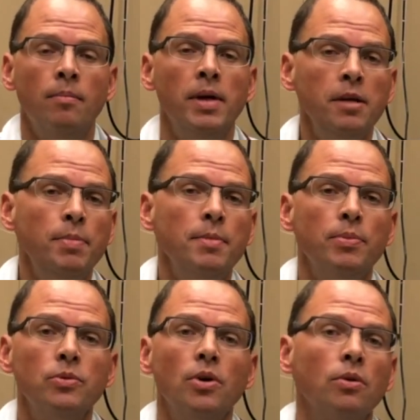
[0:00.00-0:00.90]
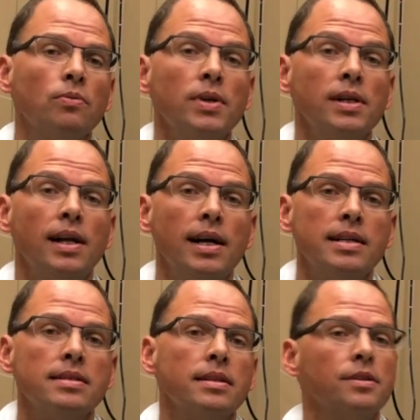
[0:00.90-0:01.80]
Many people don't
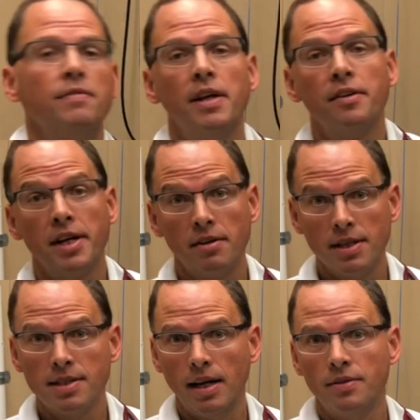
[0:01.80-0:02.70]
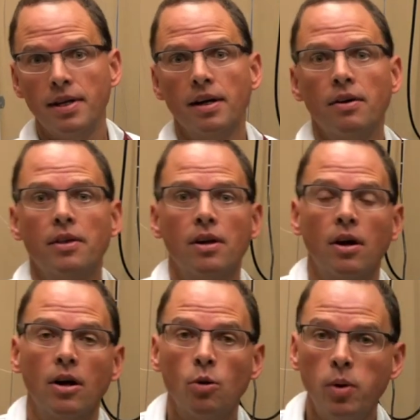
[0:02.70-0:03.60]
realize that there are veterinarians out there that
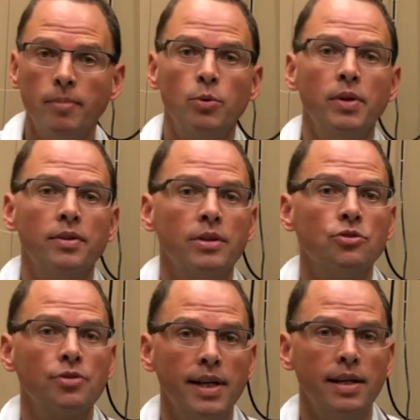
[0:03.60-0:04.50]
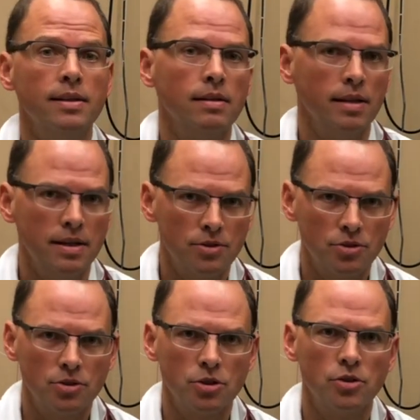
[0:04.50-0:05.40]
are equipped with and trained in
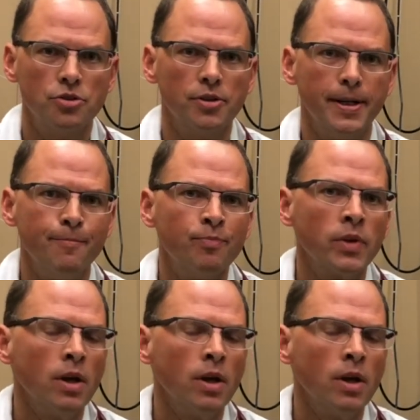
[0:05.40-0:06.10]
laser surgery.